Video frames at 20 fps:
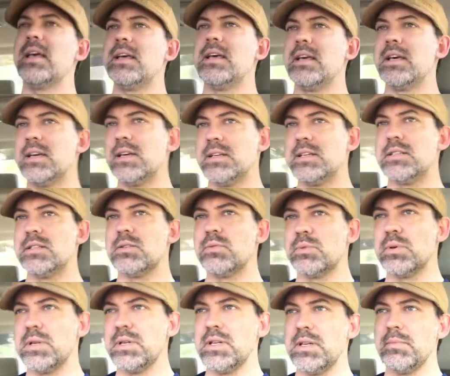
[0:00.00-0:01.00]
is
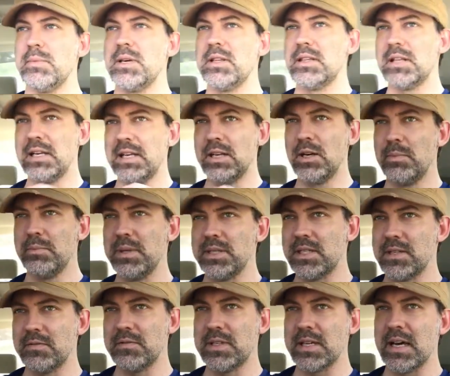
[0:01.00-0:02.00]
redeeming the little
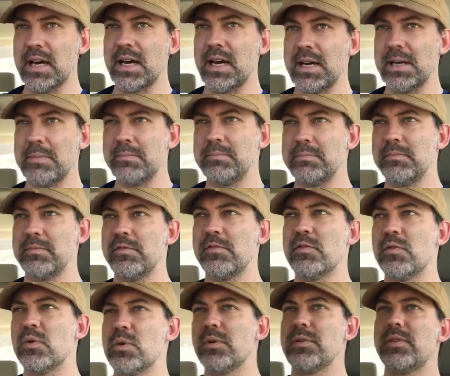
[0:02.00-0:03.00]
bits of time
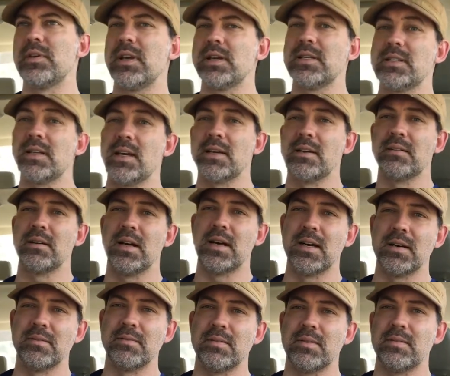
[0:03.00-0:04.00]
for things like,
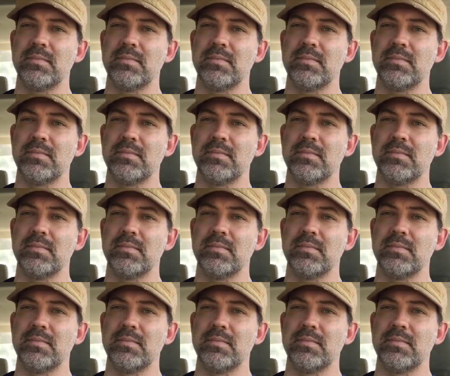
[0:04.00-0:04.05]
I,